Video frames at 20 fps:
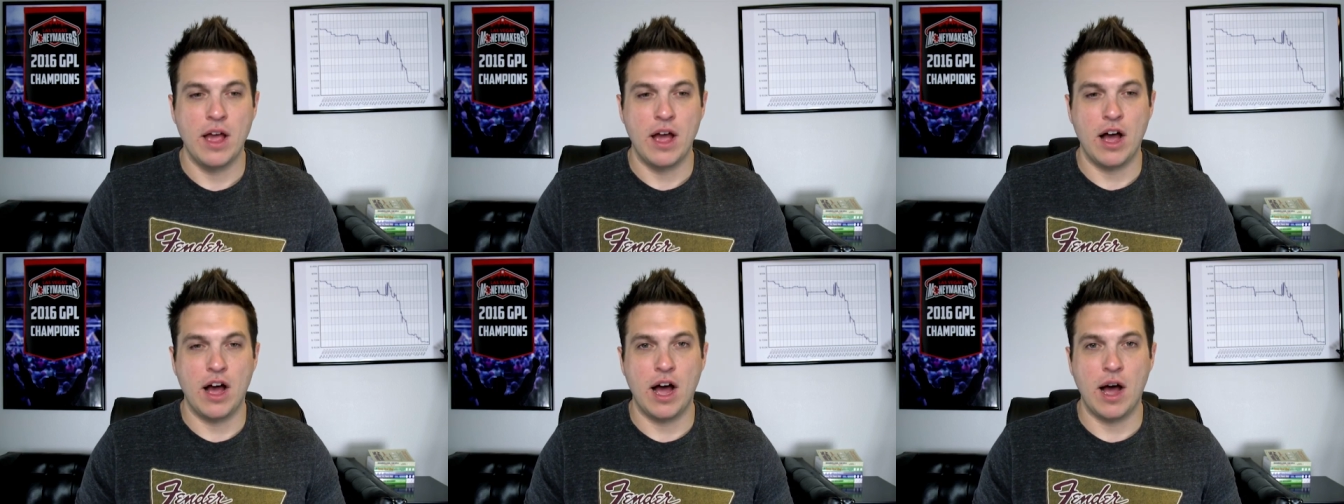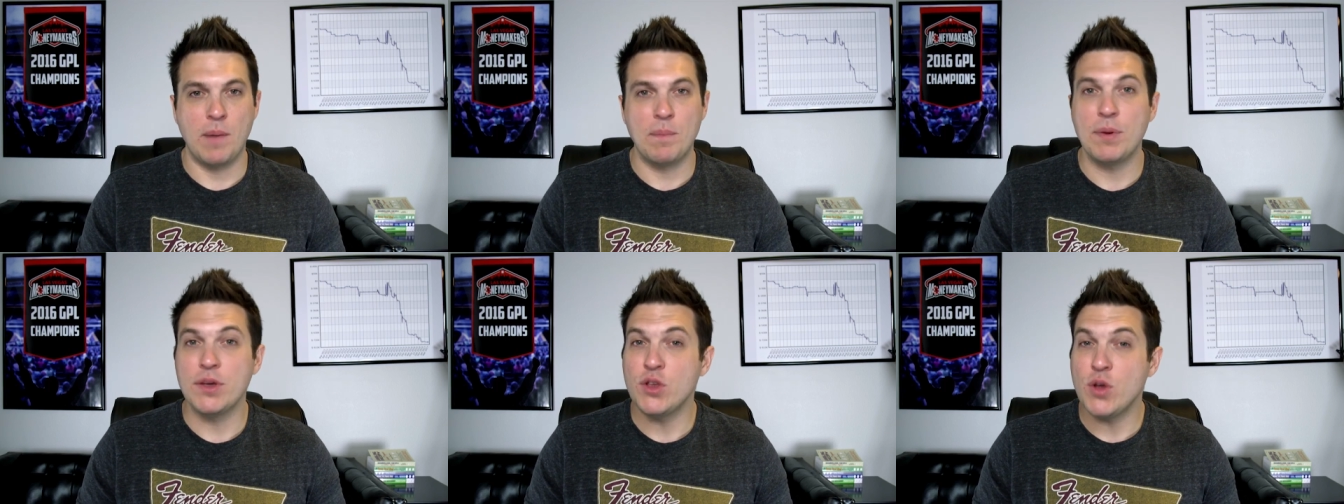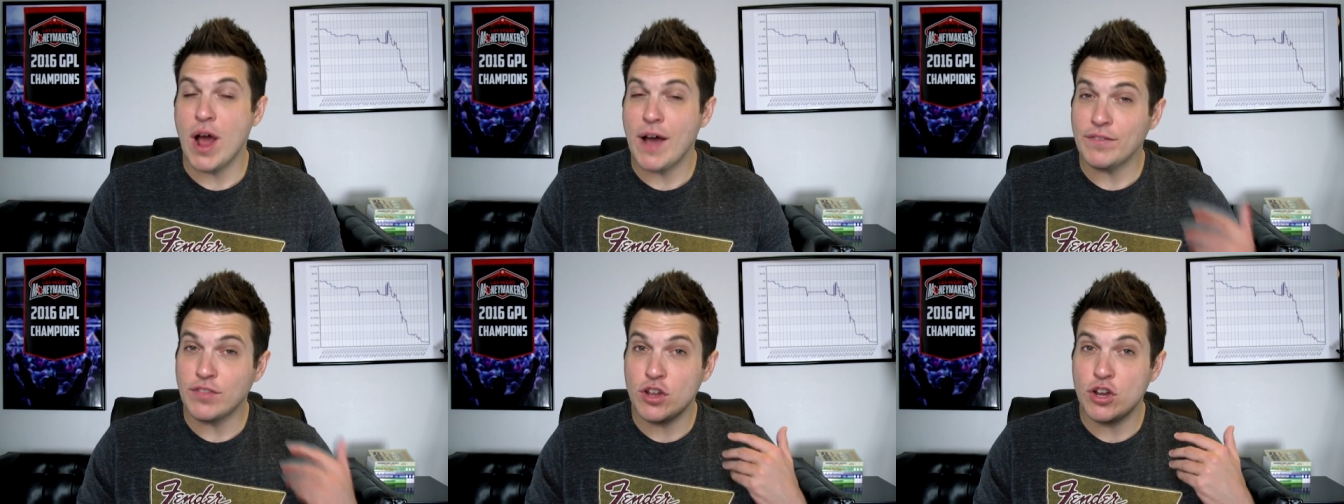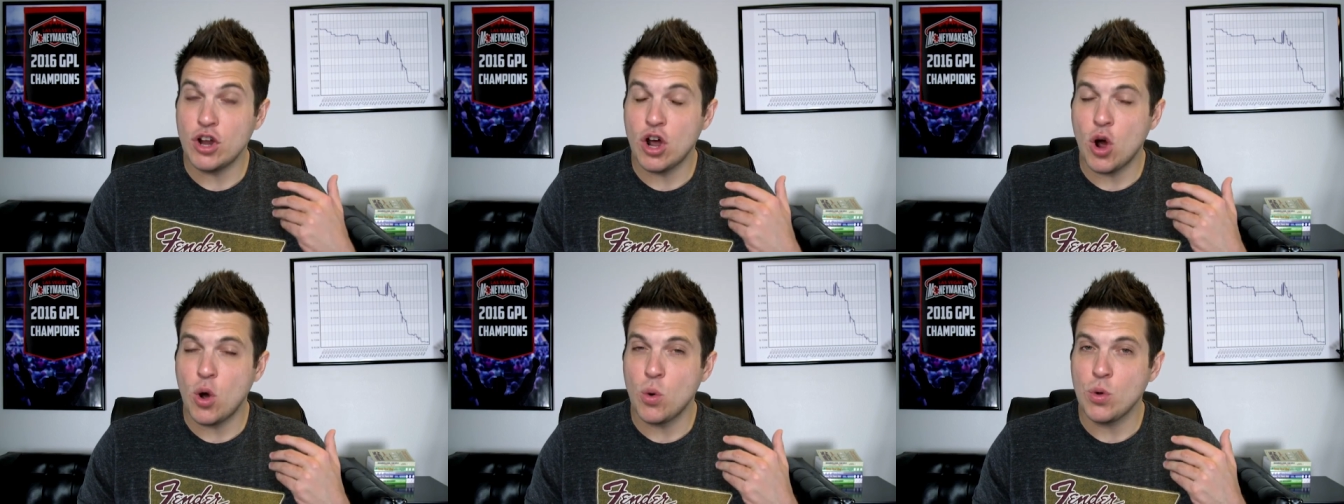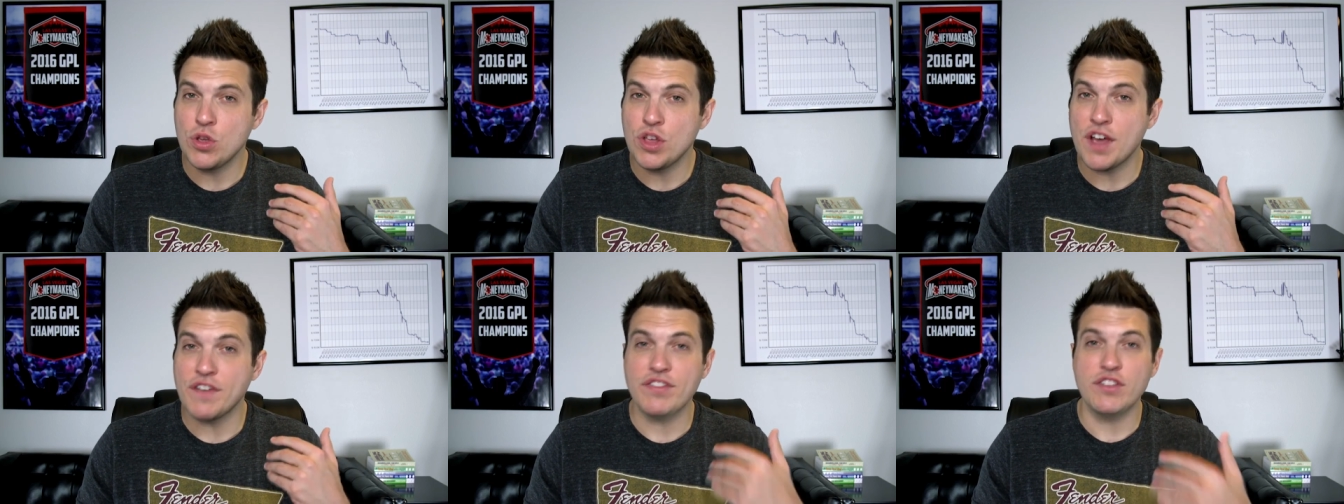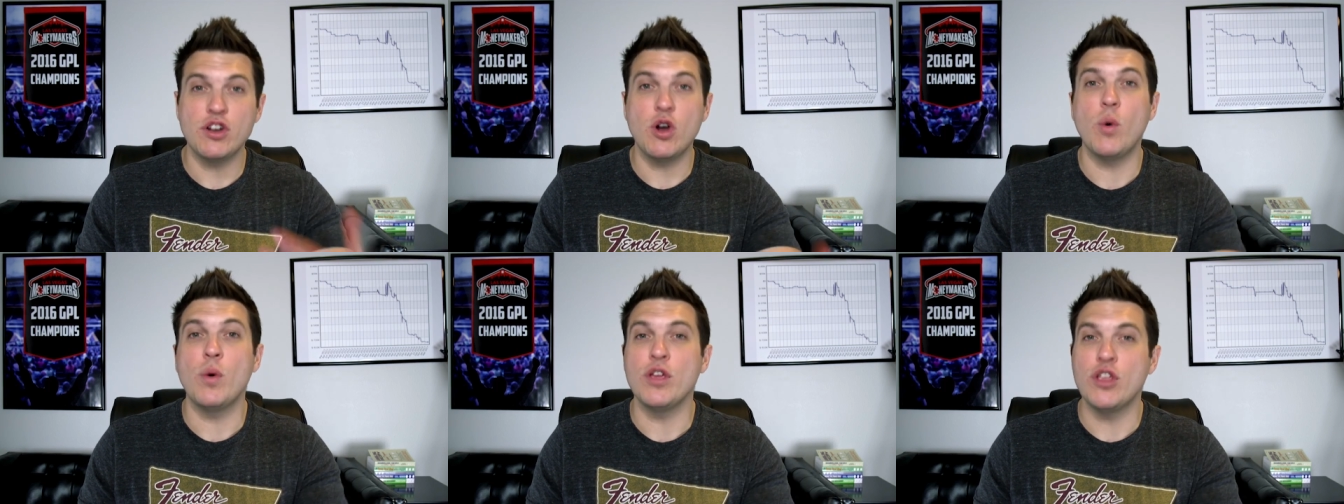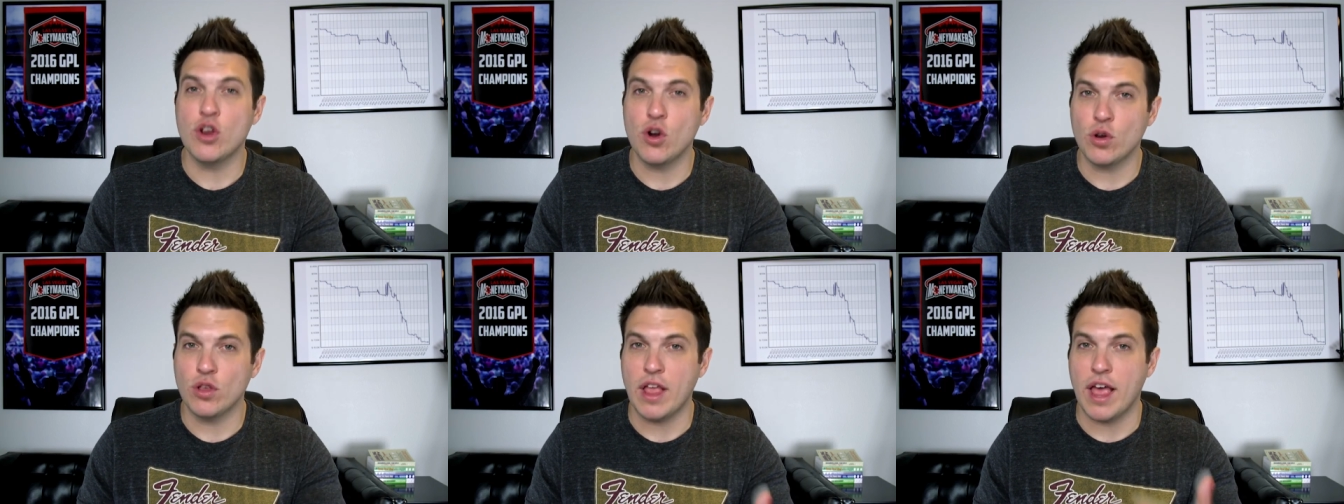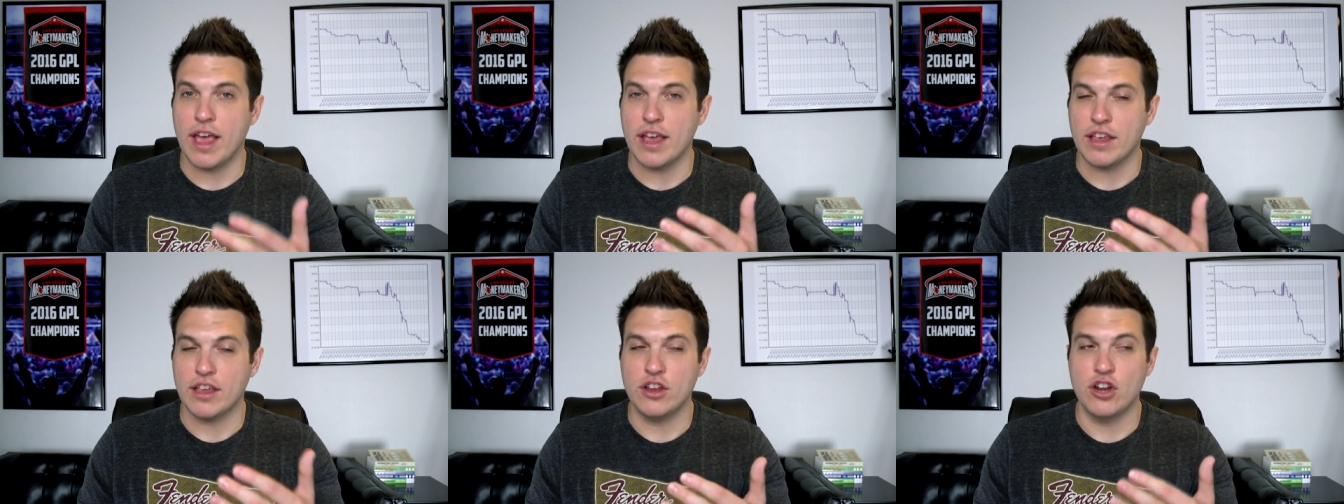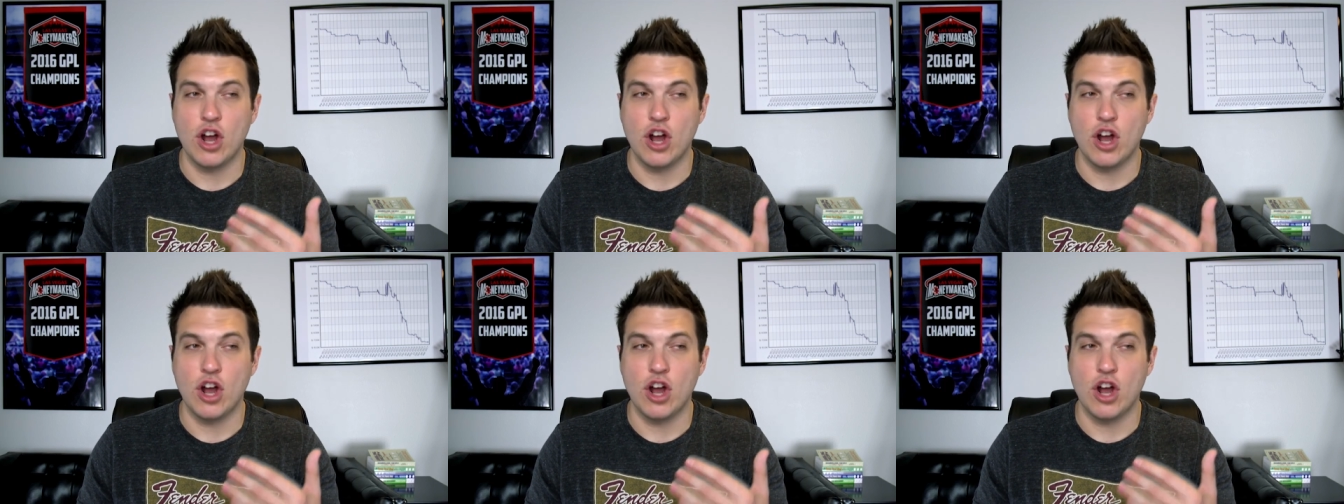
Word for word: But you have to know what you're like.